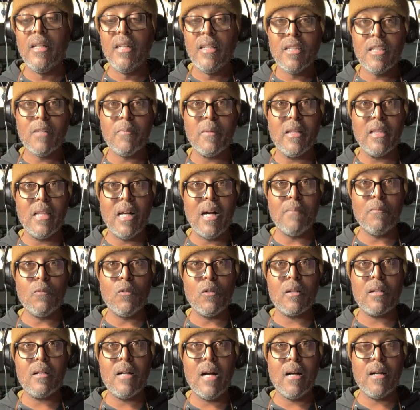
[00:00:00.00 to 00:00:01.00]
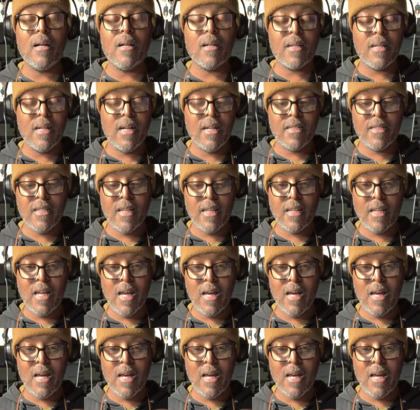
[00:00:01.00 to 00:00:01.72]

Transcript: there'll be a lot more content